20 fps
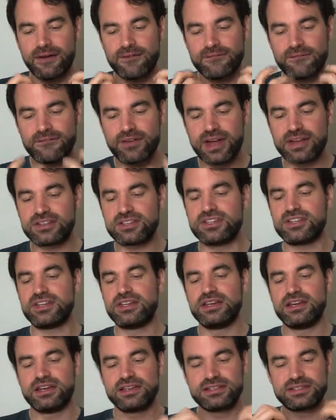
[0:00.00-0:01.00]

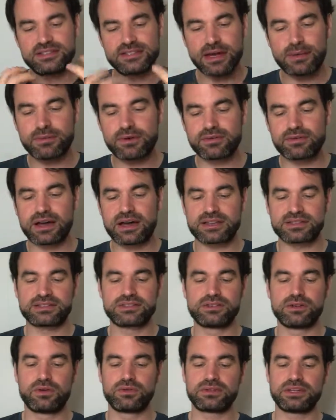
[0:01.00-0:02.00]
veggie summer grass
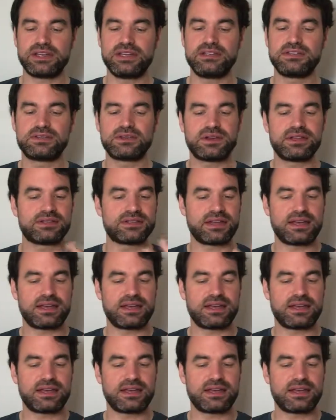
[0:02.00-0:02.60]
note into it.